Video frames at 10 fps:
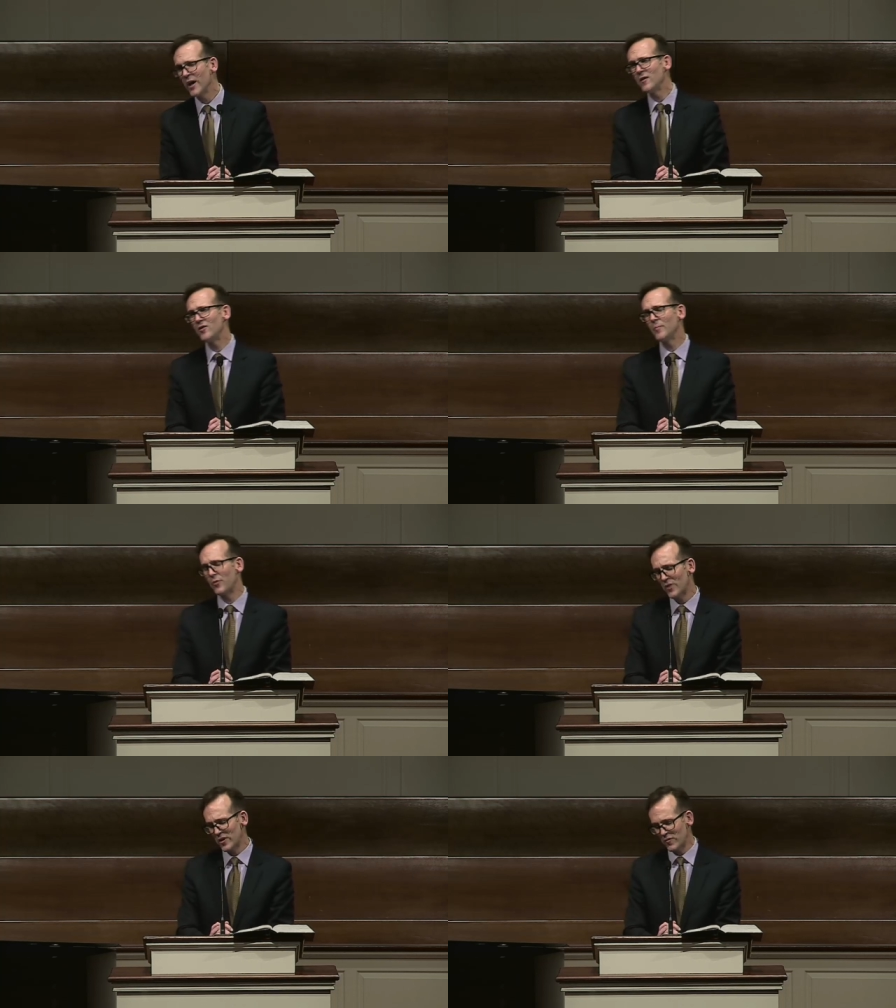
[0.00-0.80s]
know,
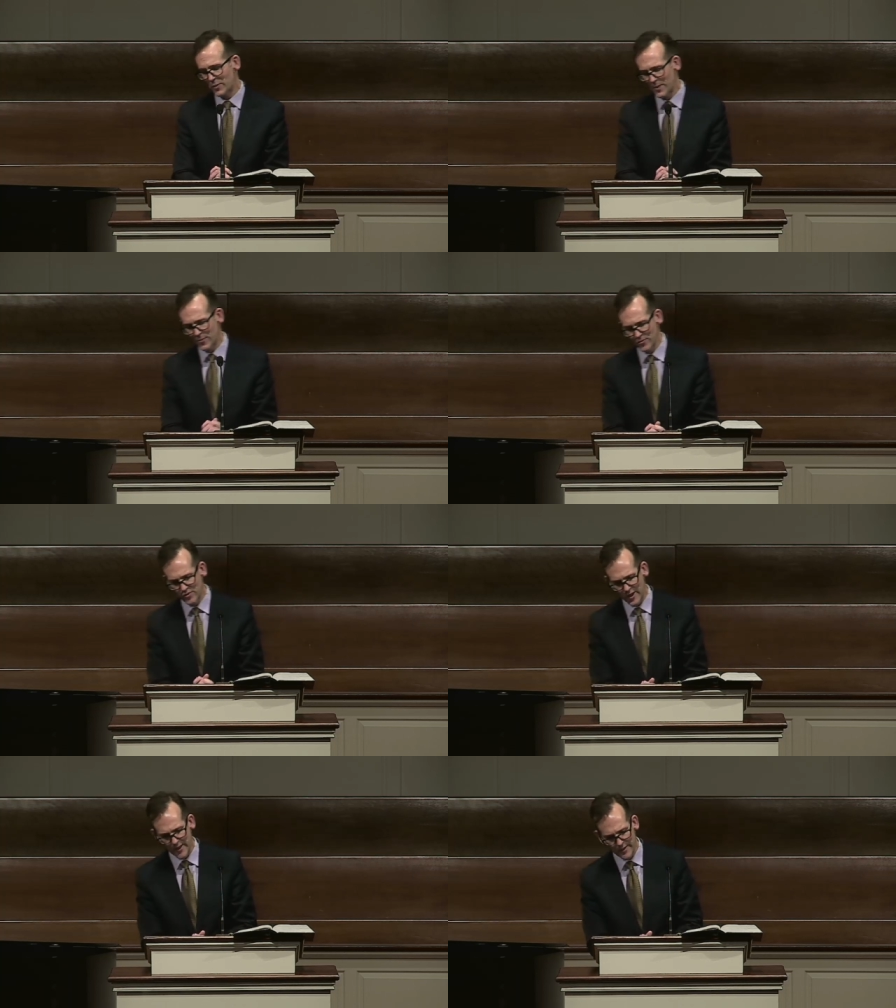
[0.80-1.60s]
90% of people
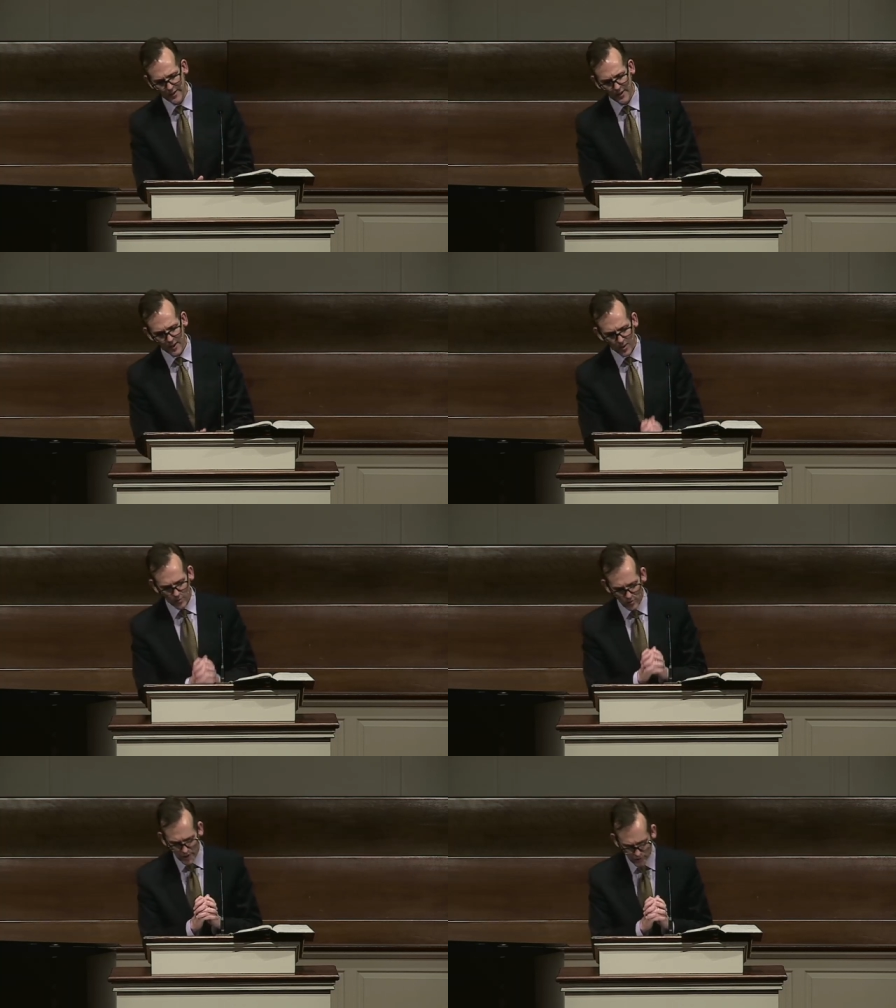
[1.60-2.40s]
today
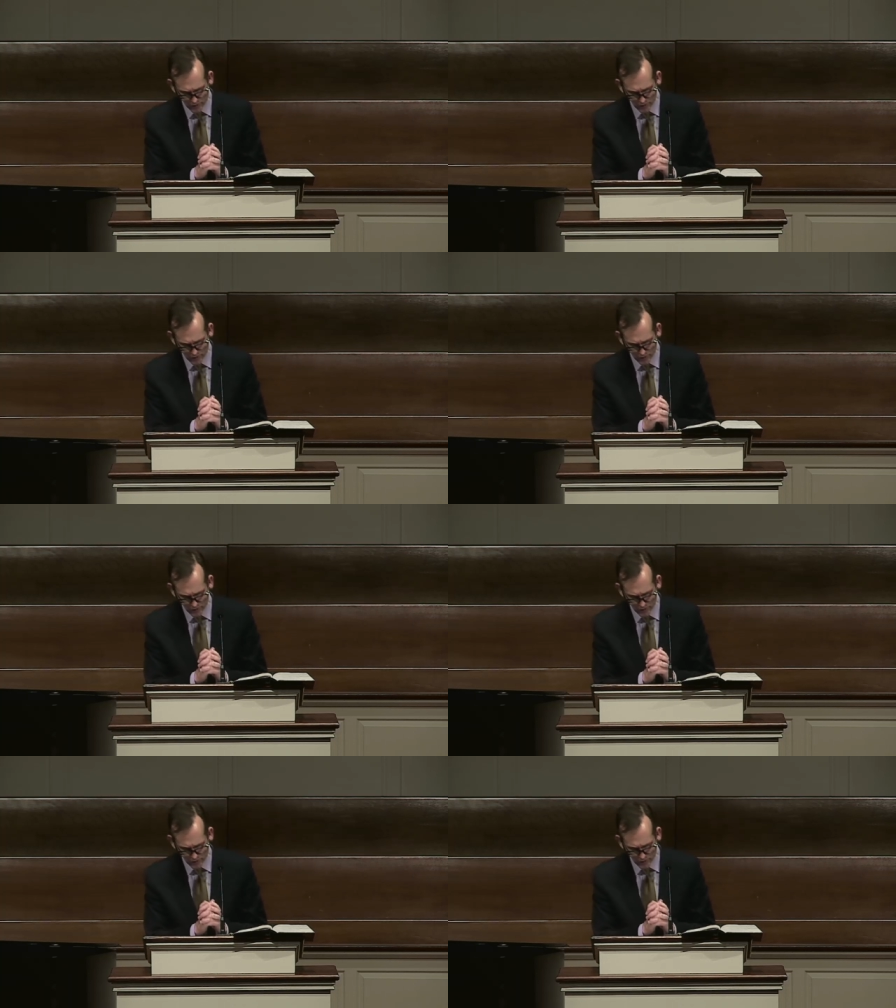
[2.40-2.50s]
will